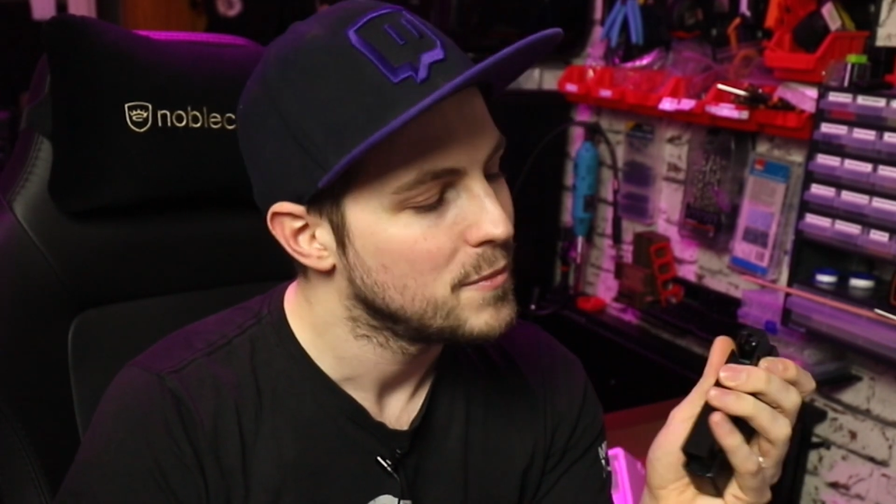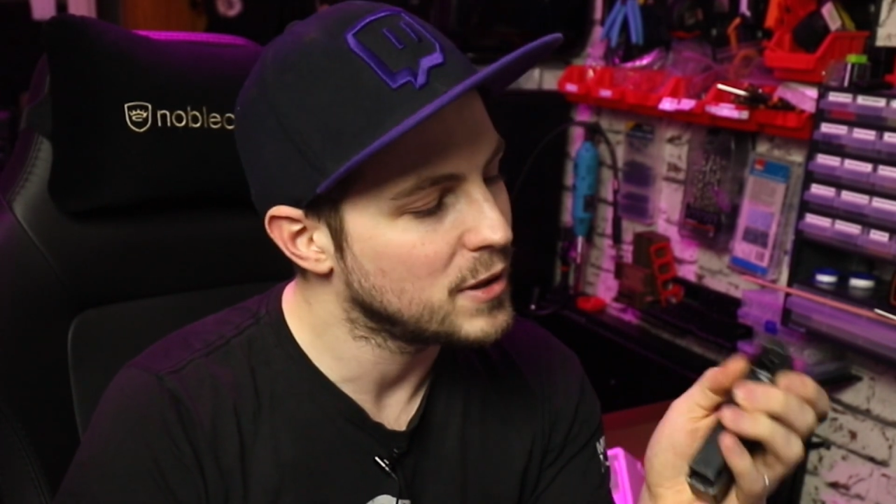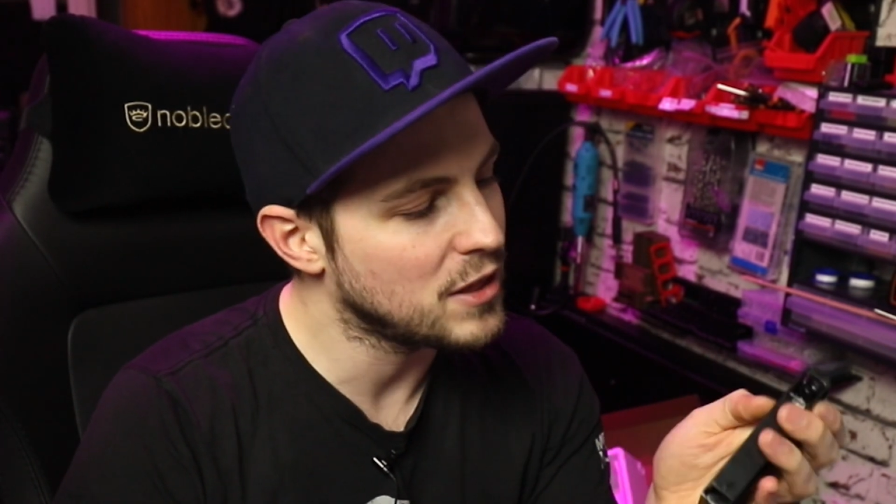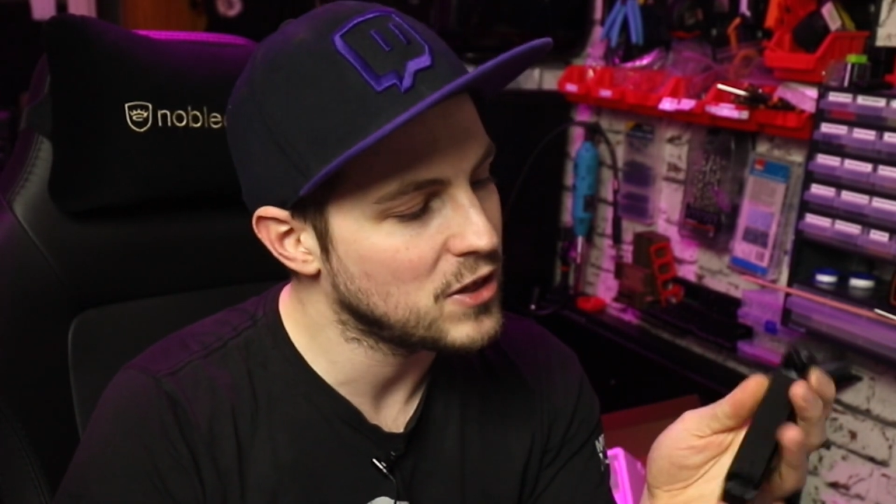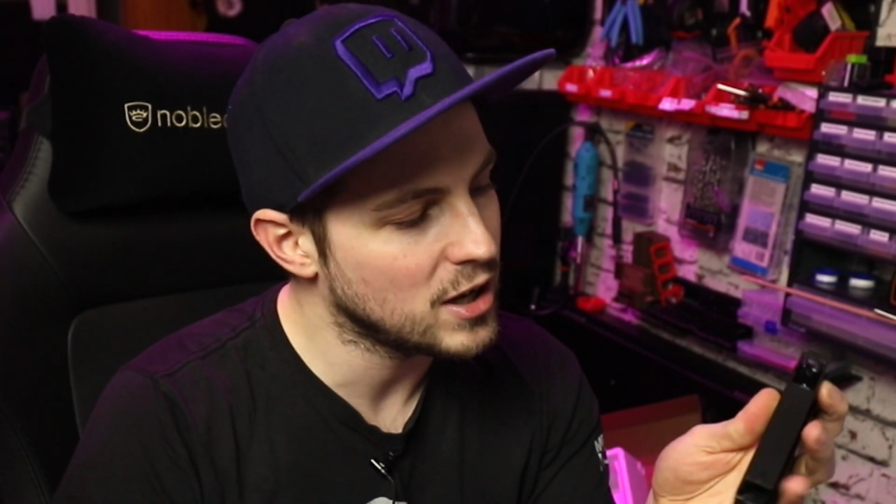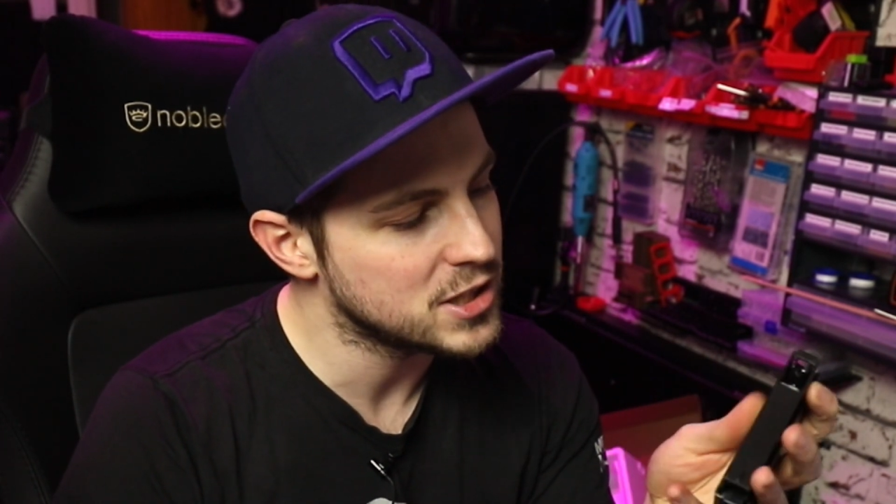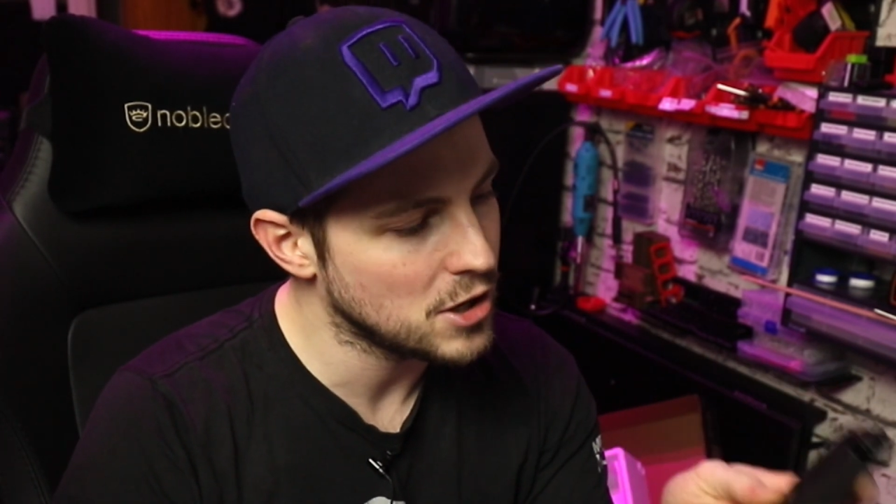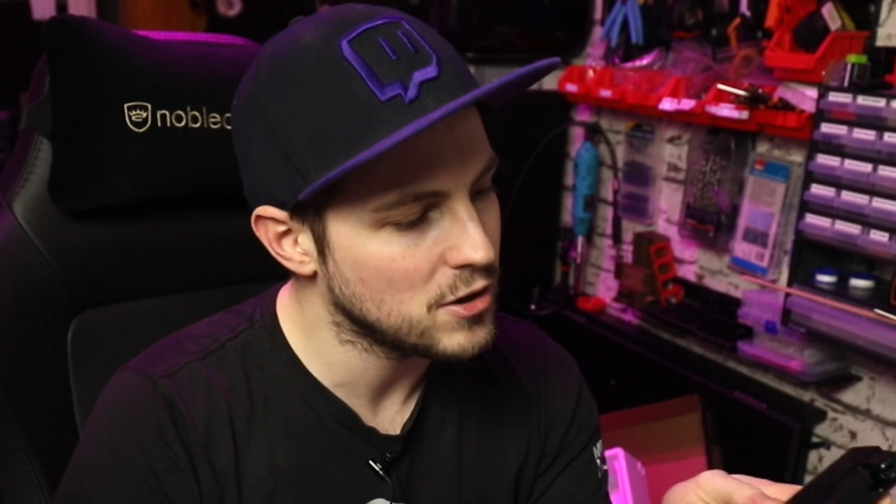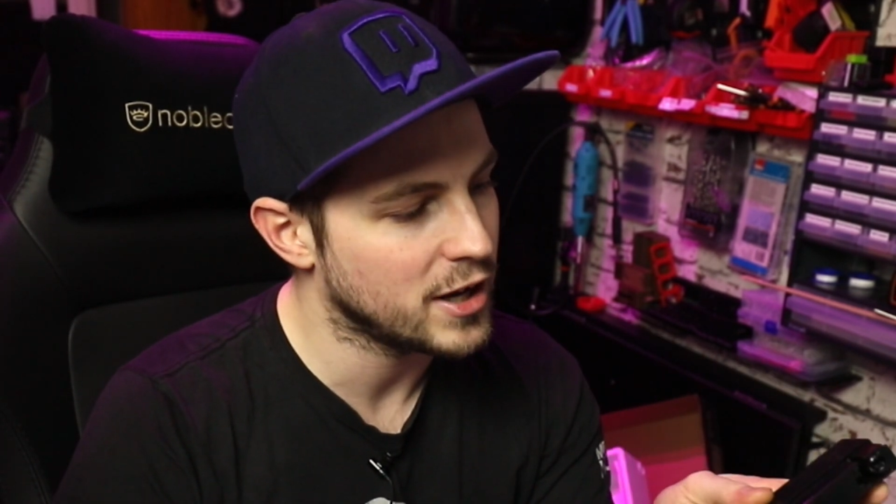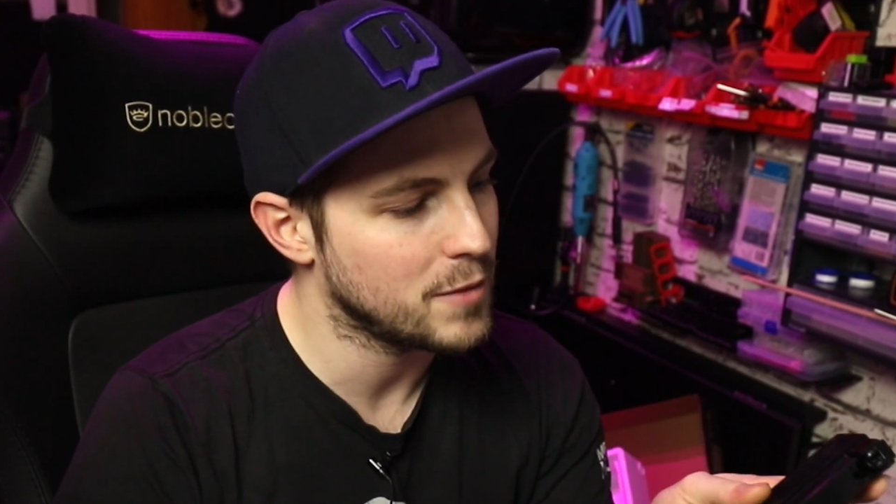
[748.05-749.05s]
But the thing I
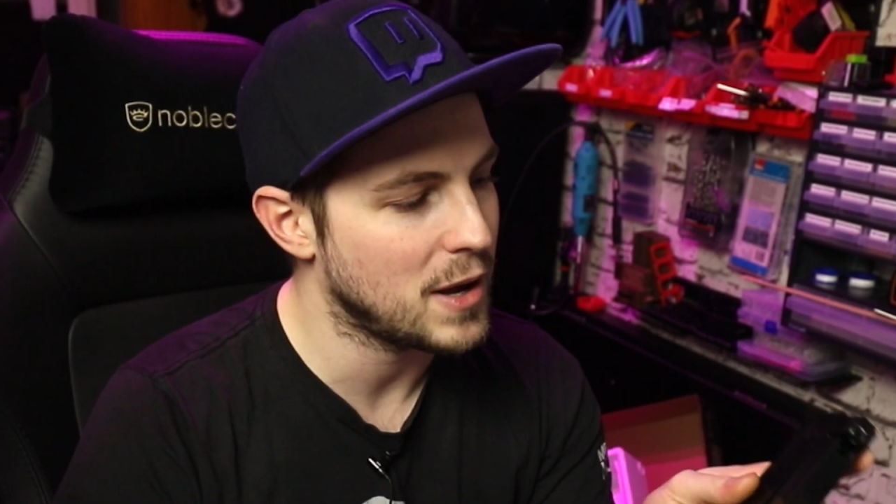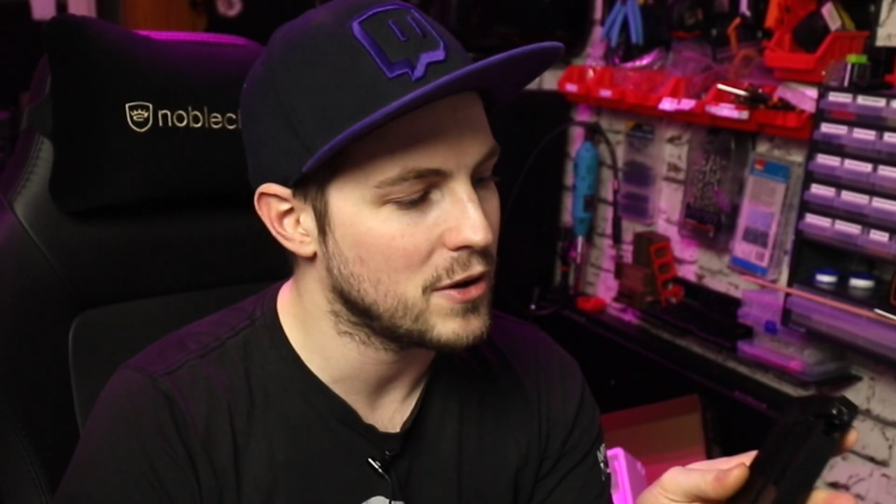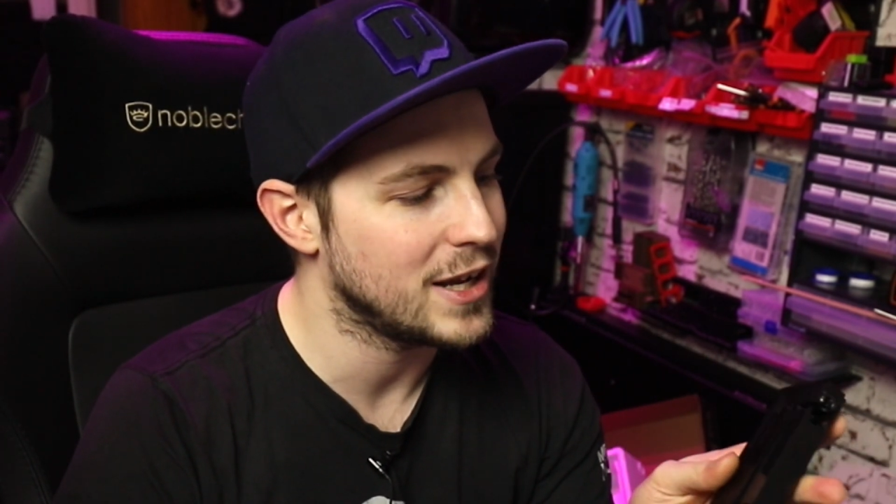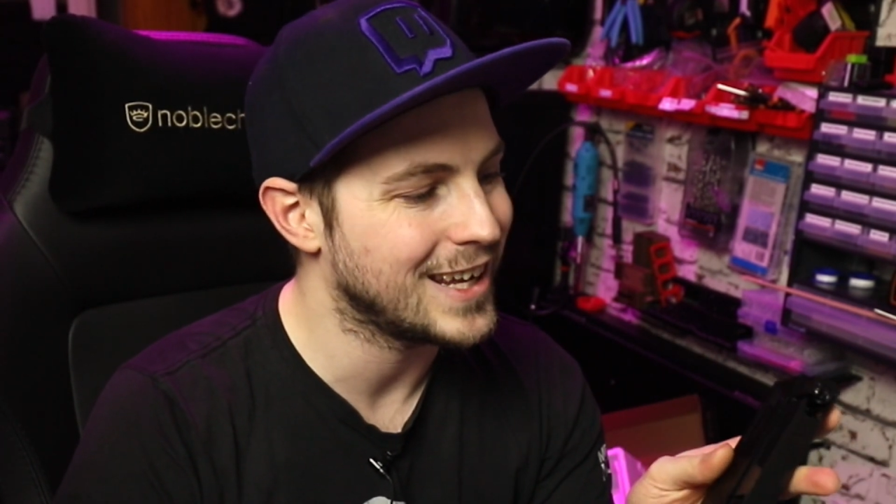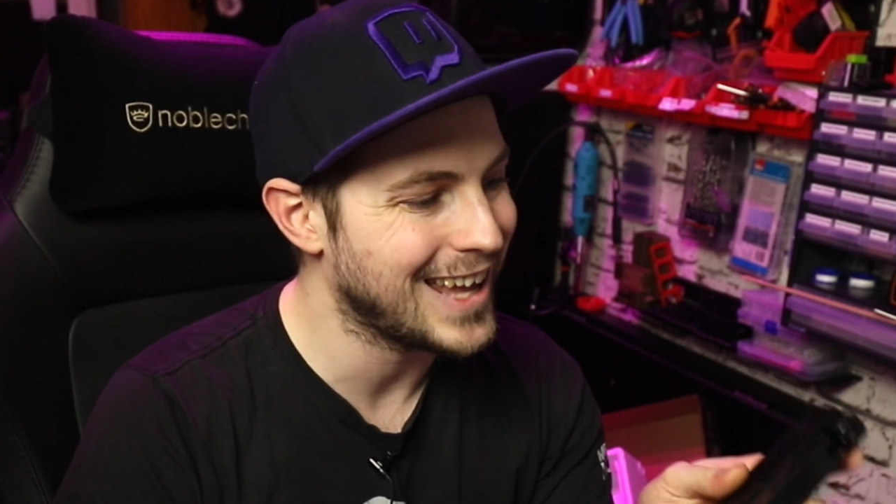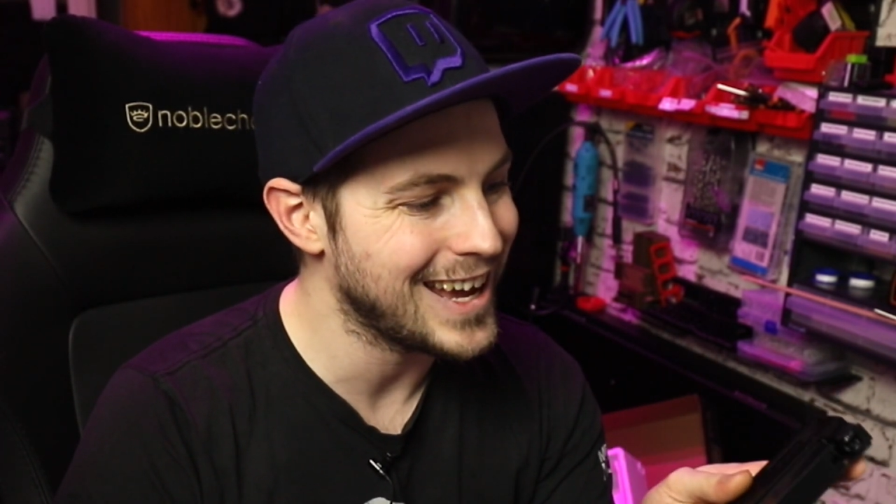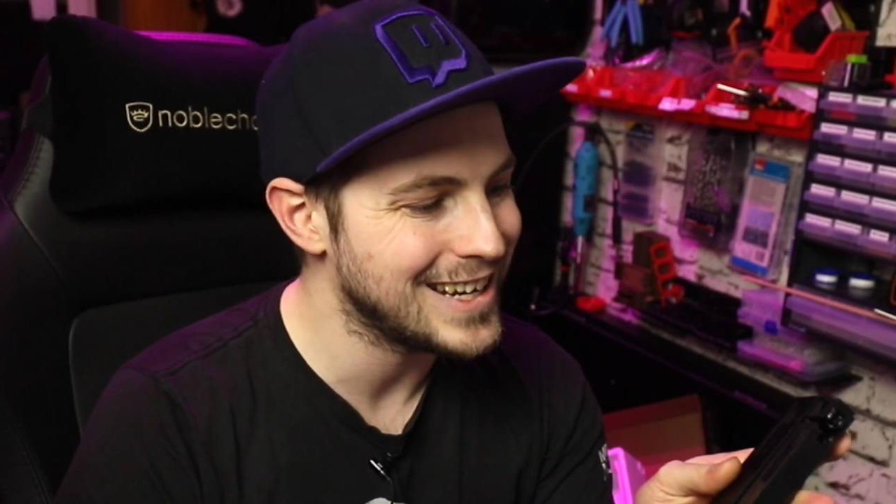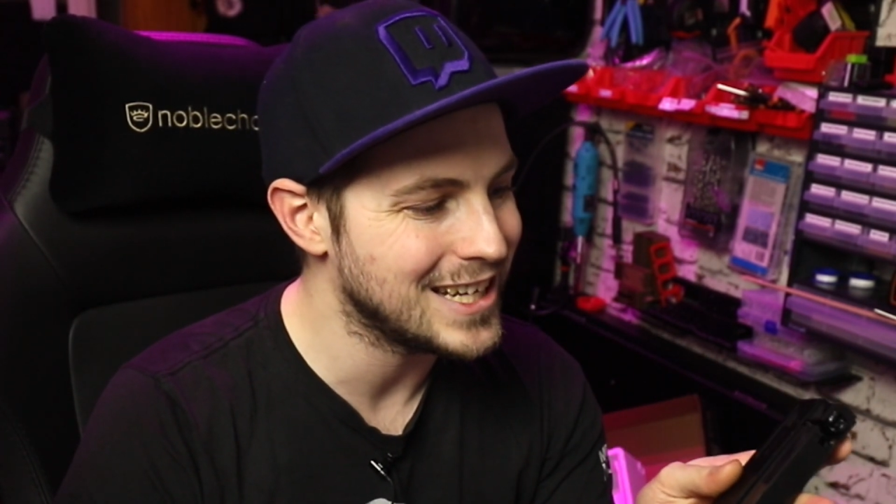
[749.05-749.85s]
don't like about it, again,